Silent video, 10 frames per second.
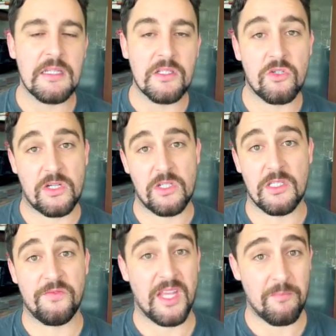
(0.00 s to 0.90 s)

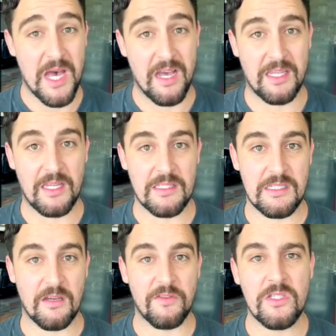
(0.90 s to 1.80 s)
instructions for like parking and
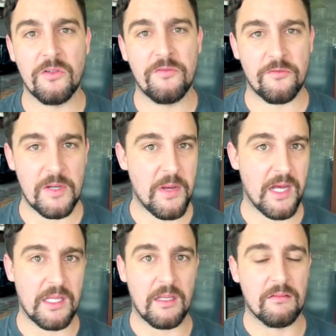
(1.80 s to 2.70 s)
stuff. It's all free
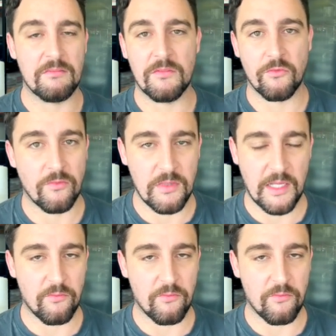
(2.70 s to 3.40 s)
parking, like